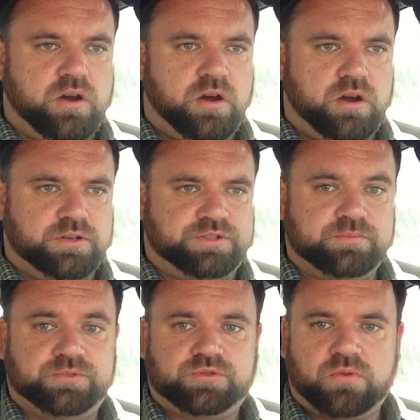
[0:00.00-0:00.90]
are
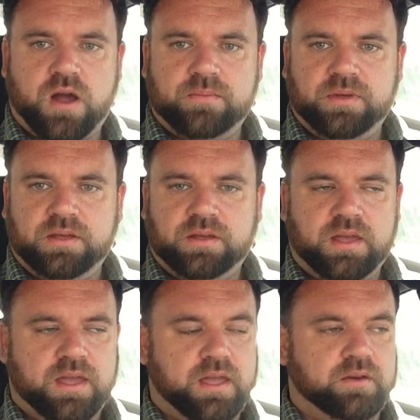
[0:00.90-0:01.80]
subscribing
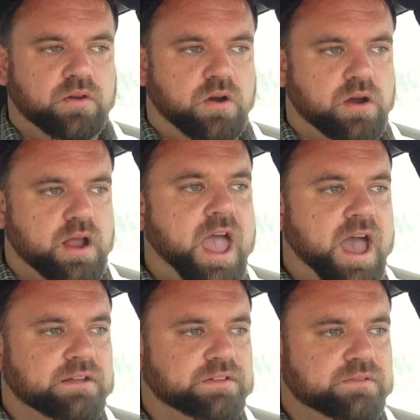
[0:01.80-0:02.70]
and are
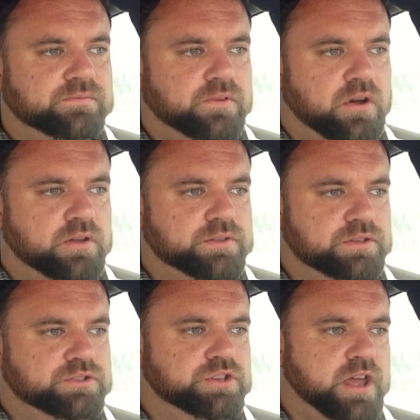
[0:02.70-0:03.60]
active on
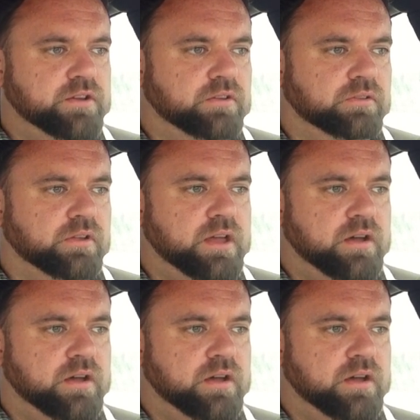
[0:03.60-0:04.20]
this channel.